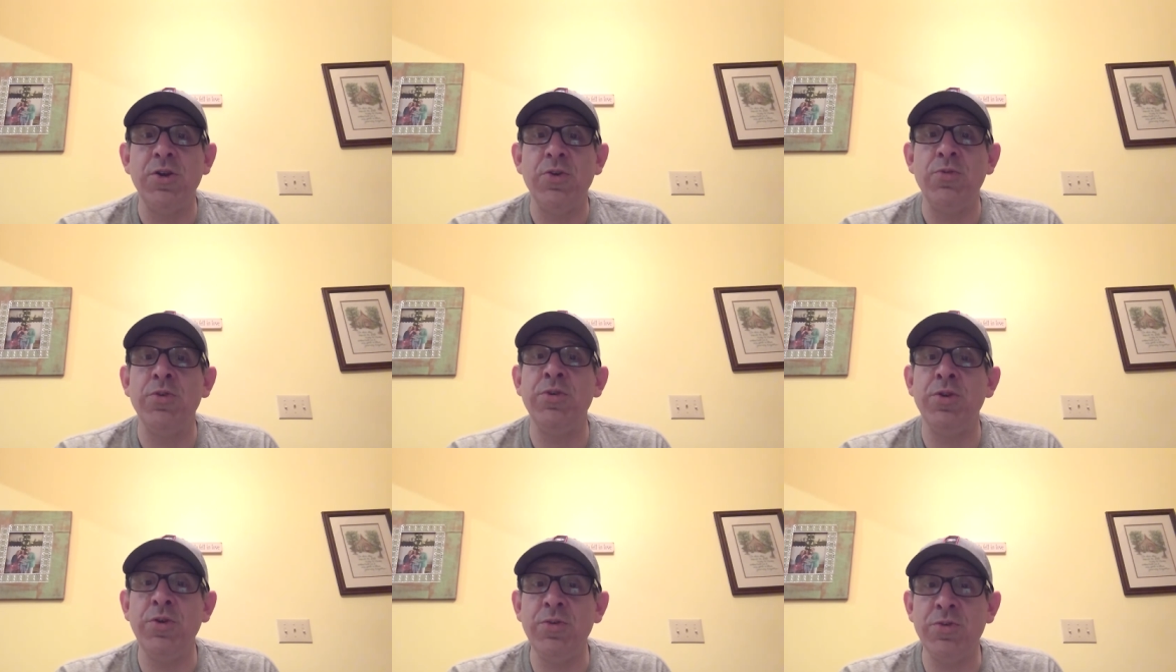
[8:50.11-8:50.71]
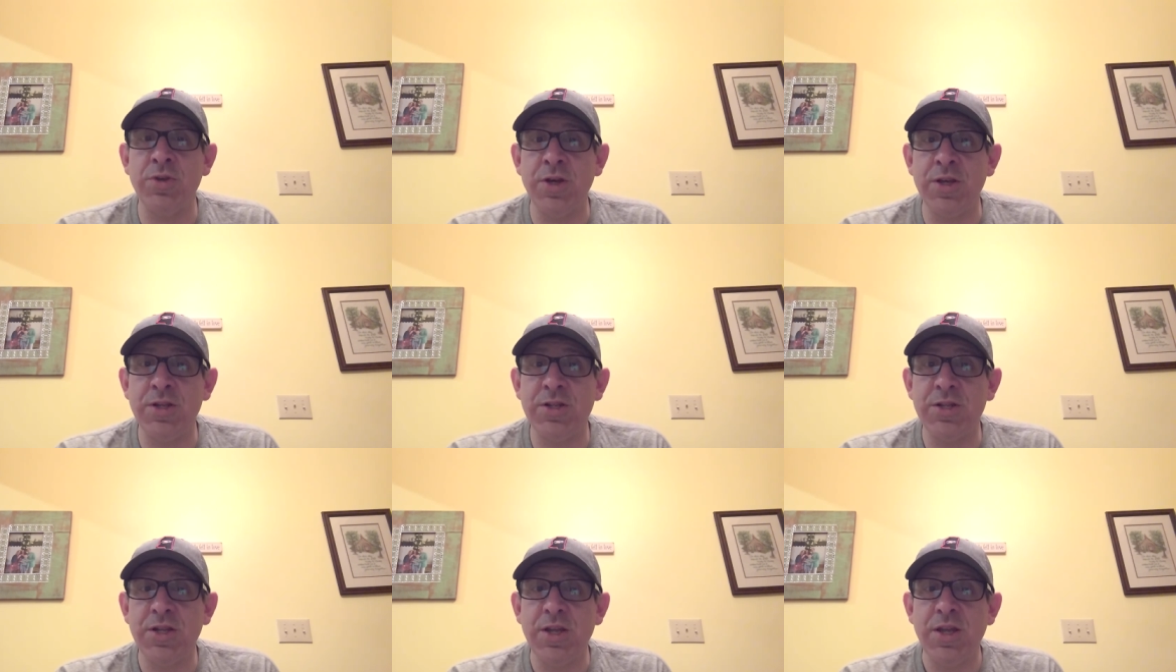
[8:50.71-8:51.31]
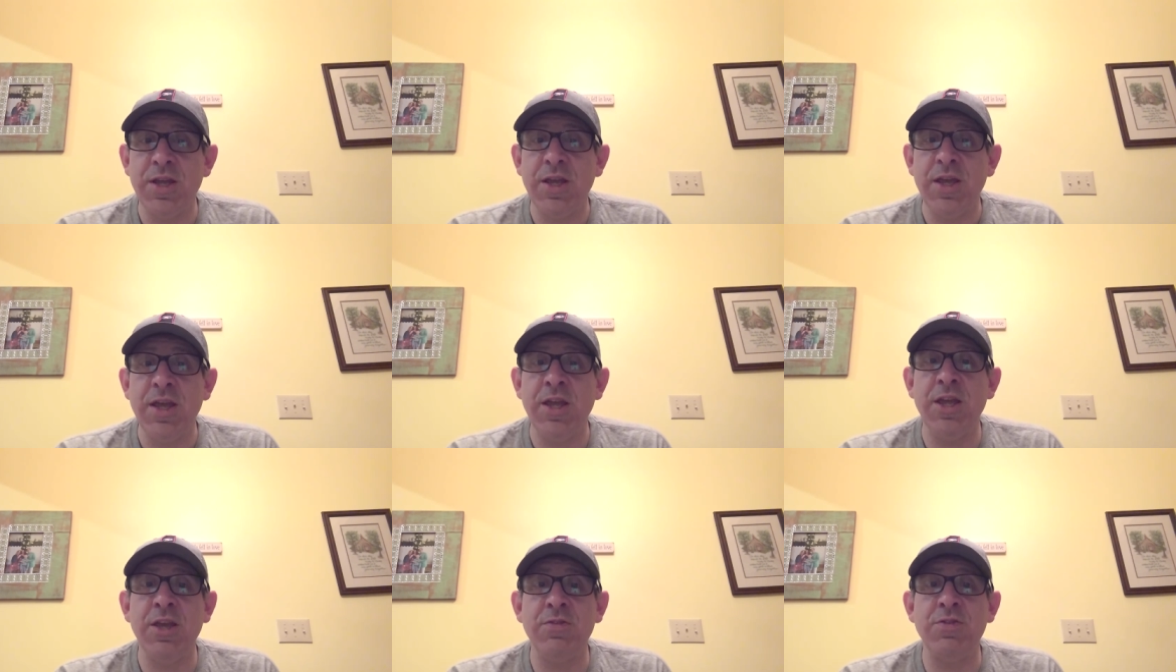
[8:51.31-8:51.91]
renews us,
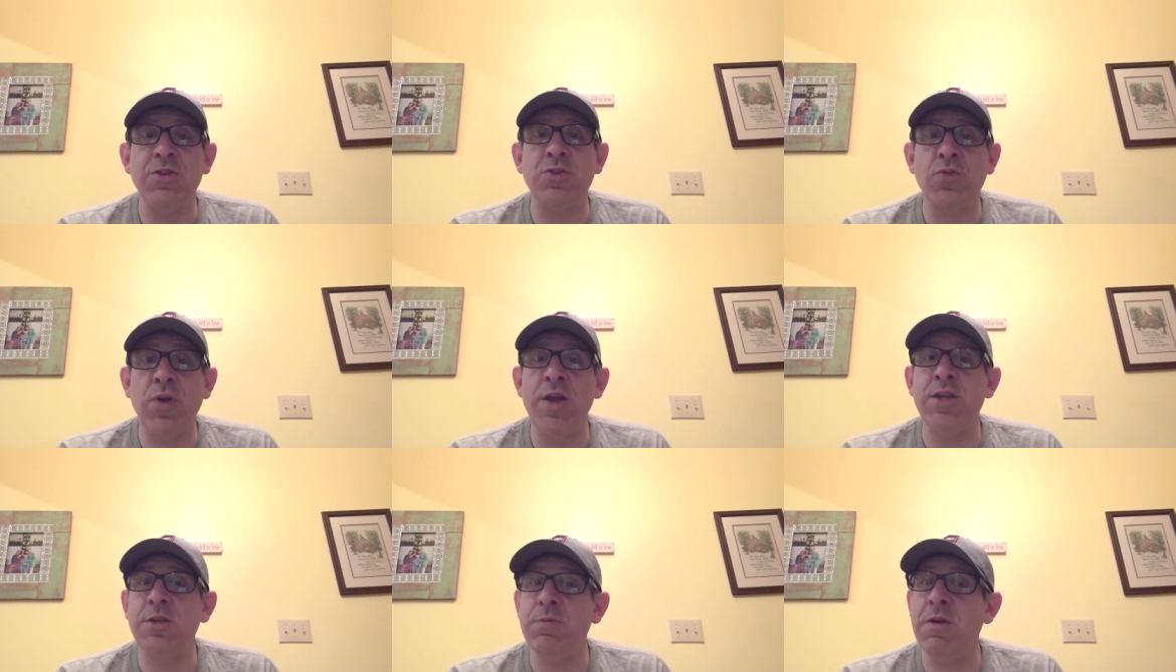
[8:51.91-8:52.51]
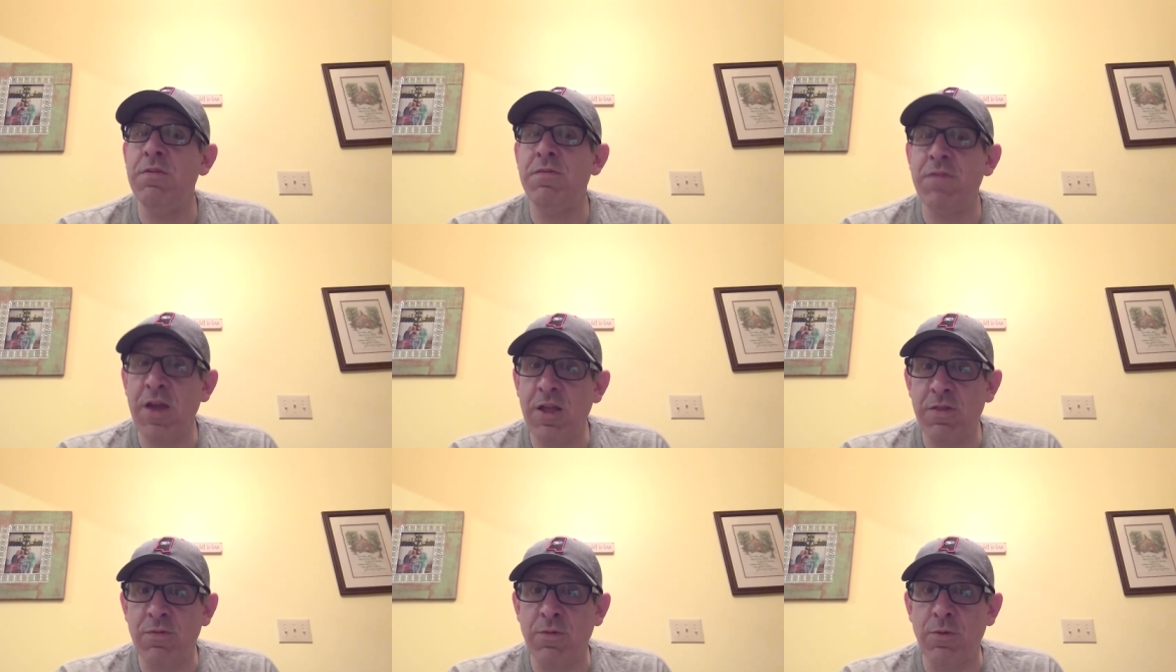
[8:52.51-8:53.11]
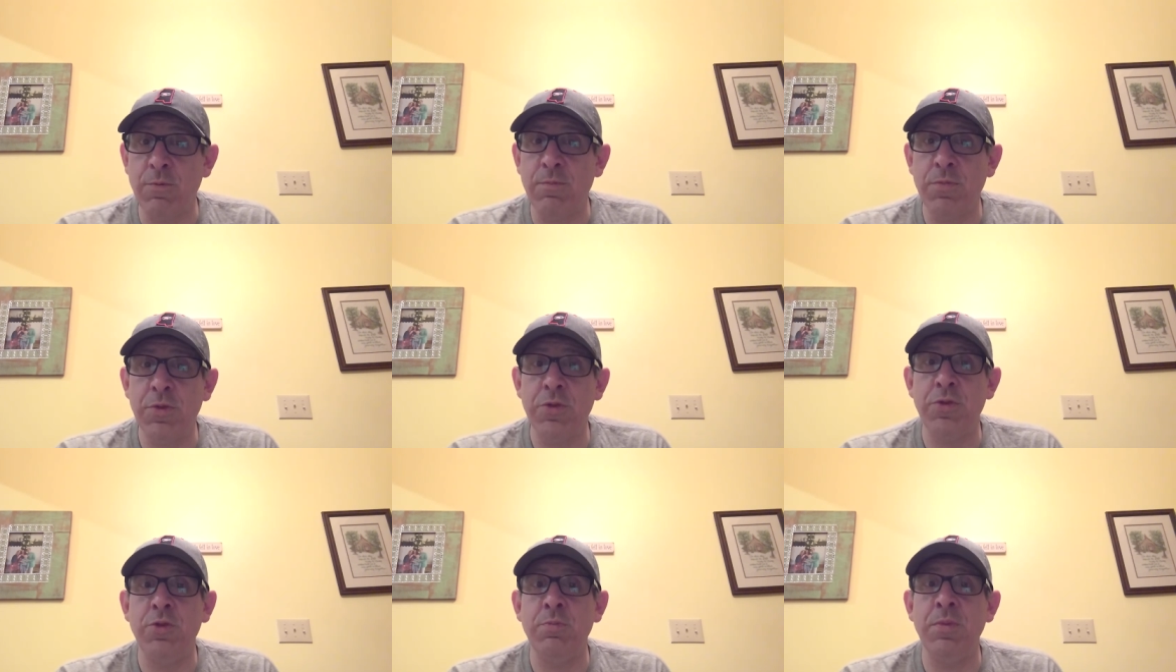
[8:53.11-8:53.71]
and gives us grace to be faithful,
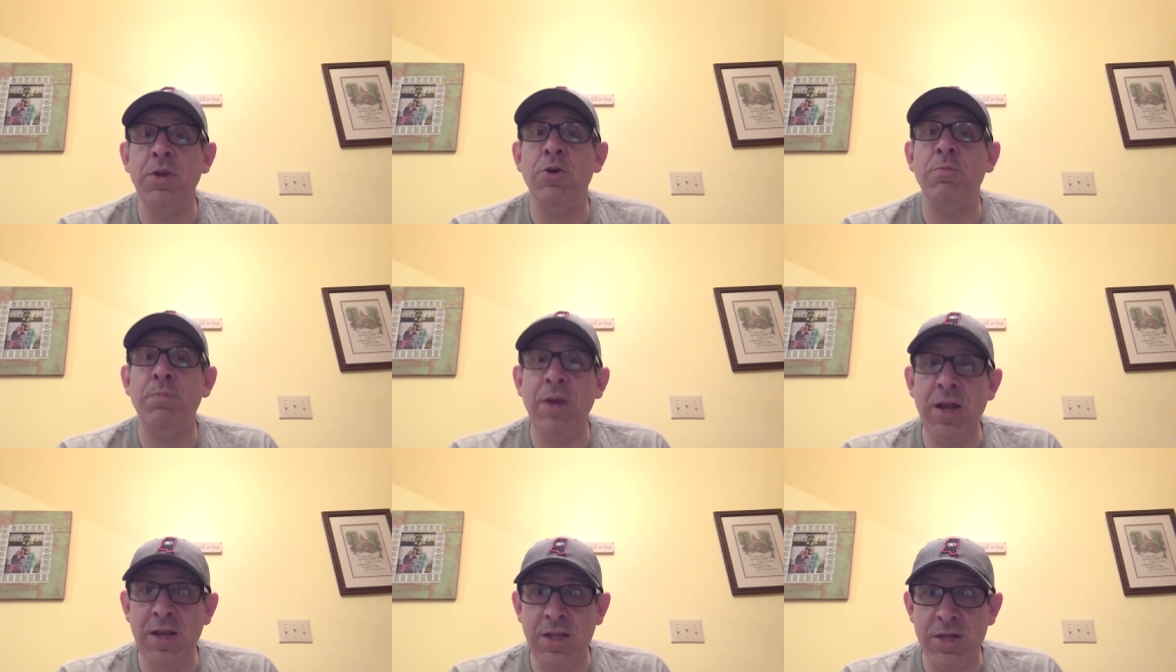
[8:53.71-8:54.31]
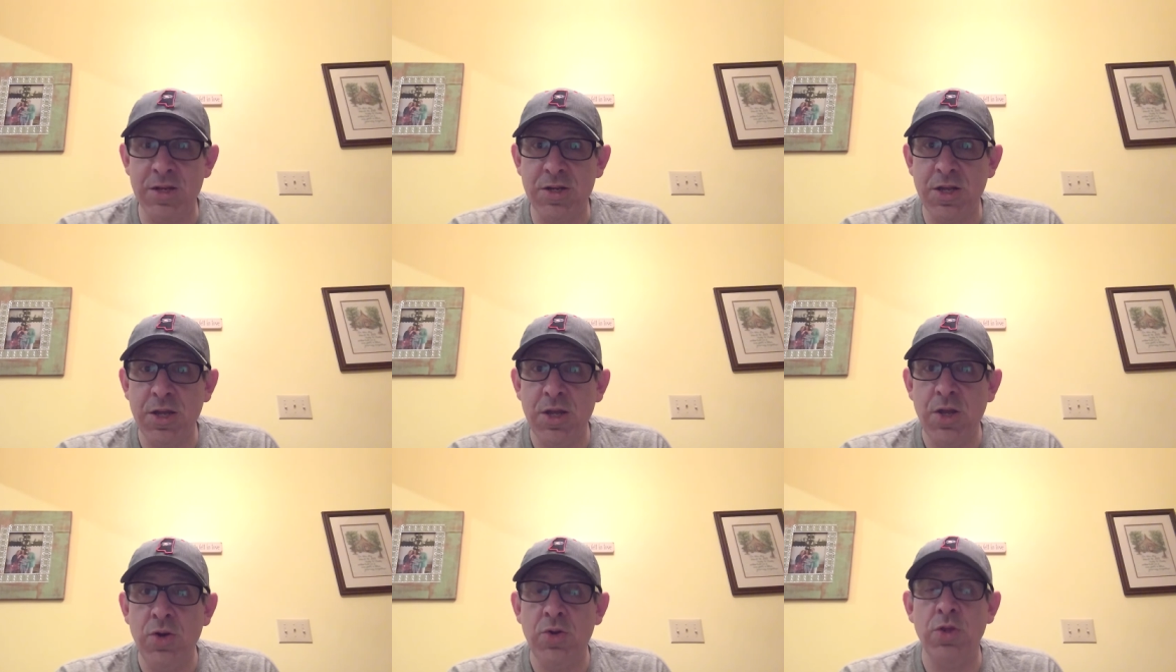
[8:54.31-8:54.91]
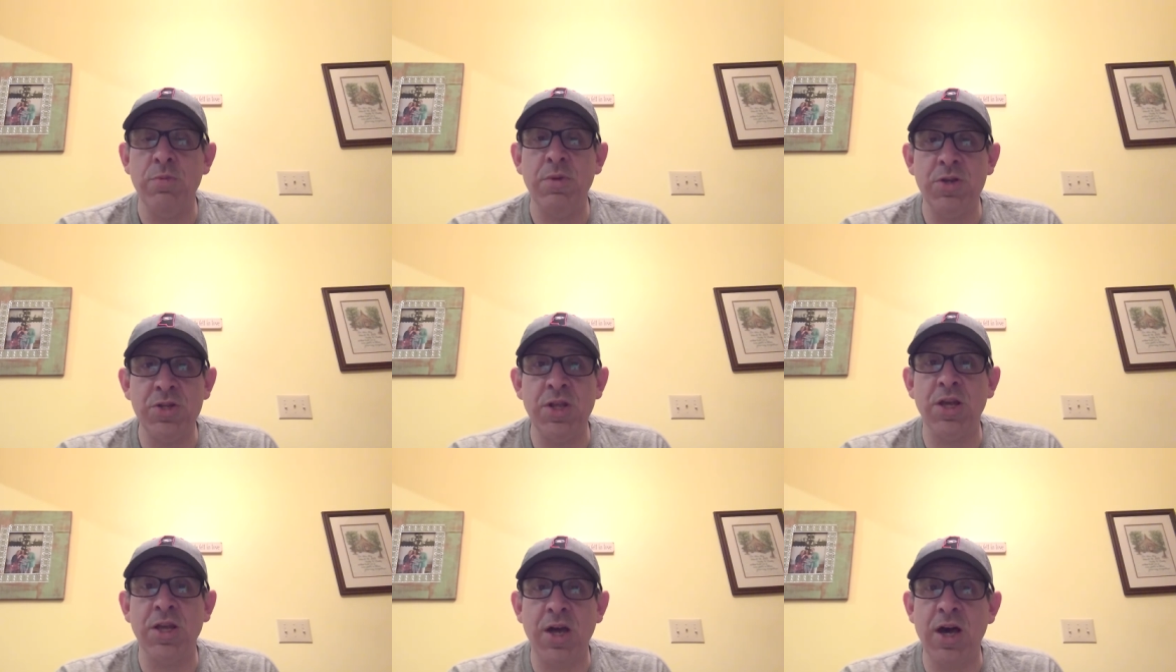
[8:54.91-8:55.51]
to be obedient to the
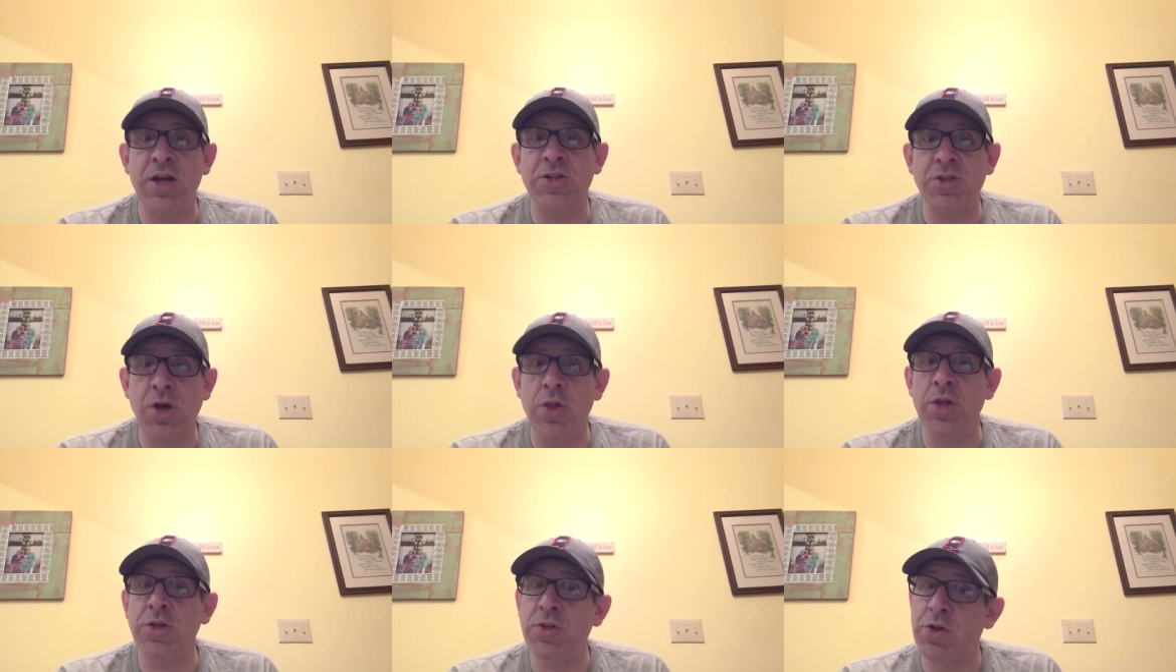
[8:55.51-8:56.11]
mission that God's calling us.